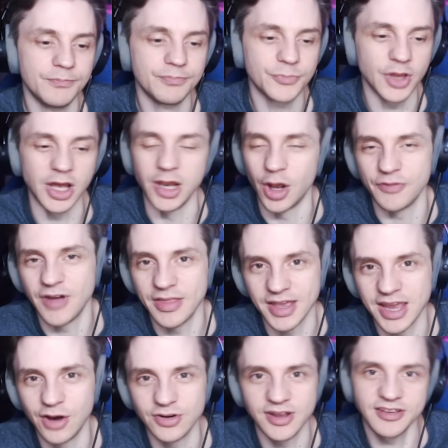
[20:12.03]
A lot of other
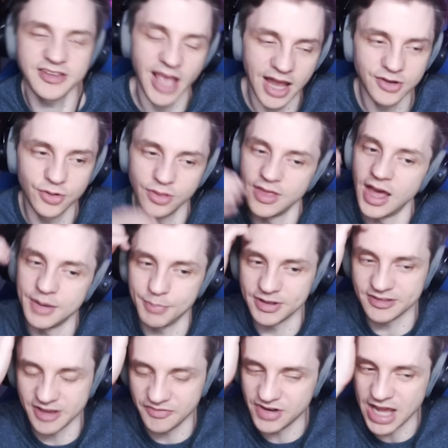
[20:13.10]
characters can't do that, but
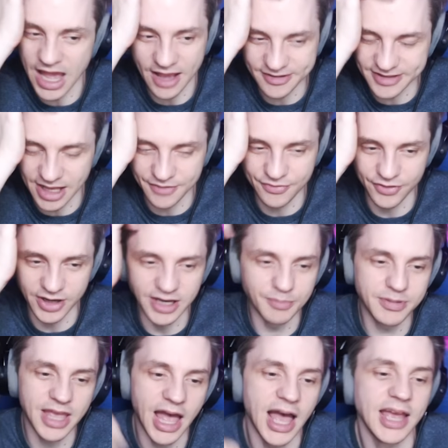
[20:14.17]
7 has that freedom,
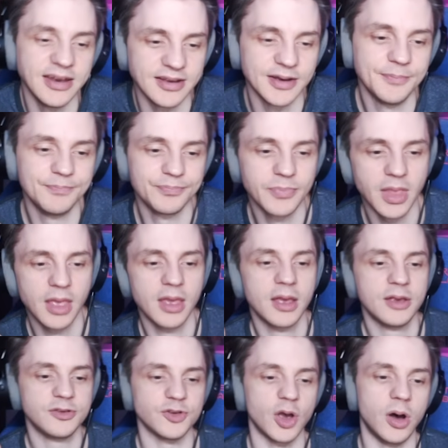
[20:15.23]
kinda.
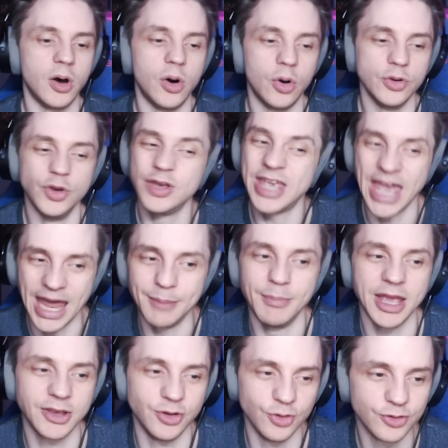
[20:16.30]
So you can
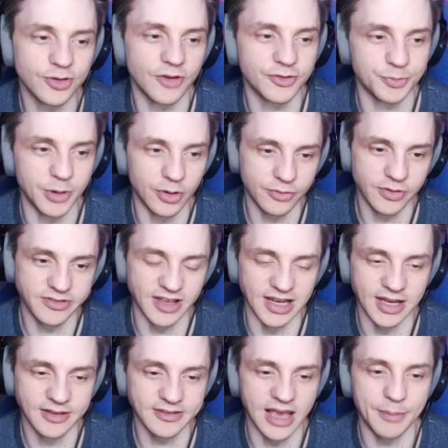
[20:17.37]
make use of Spirit
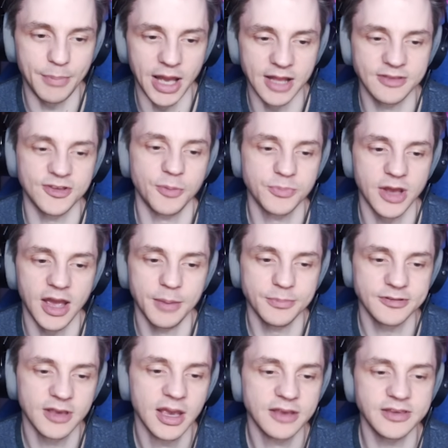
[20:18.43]
Resilience. I buy it
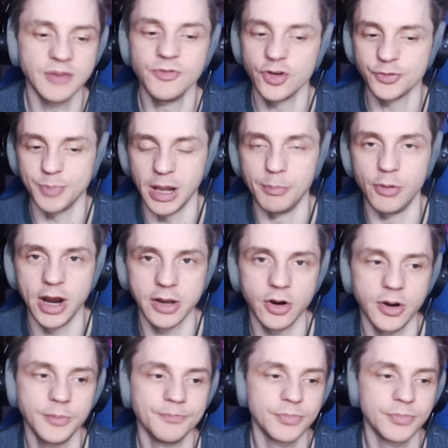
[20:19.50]
sometimes. Same for Spellbreaker.